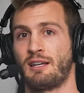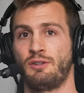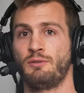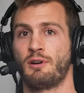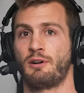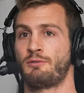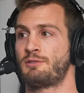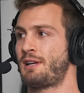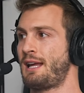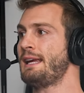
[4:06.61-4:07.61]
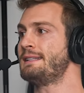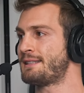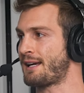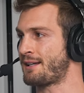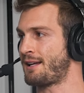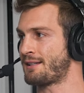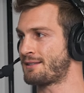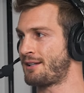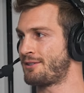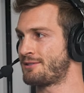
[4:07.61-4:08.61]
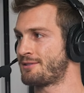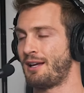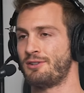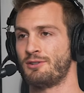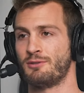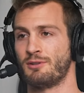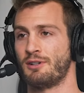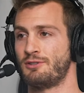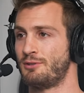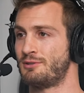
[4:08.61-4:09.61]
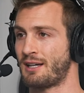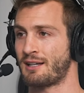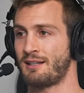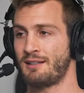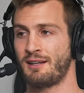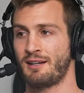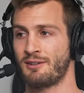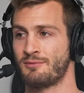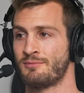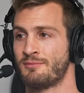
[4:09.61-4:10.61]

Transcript: Can you go to eight second exhales and do a two second inhale,